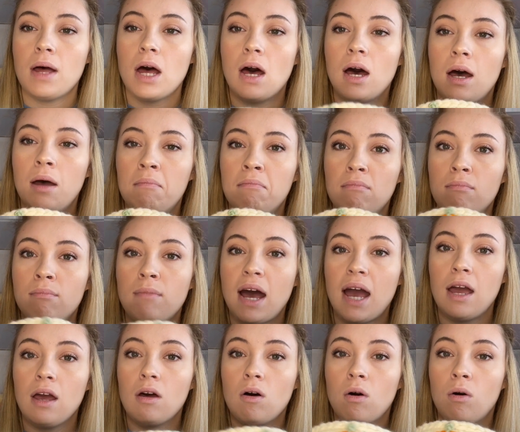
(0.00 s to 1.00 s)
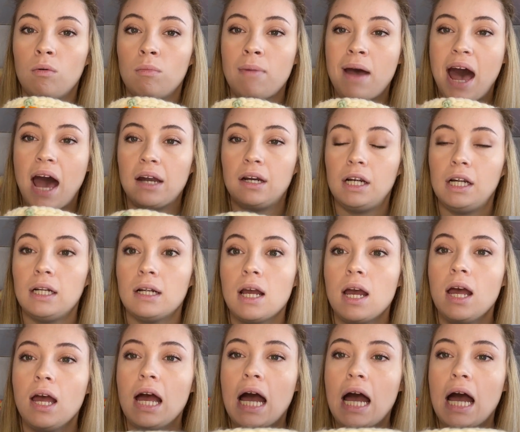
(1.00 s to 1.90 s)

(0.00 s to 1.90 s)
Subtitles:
my own pattern.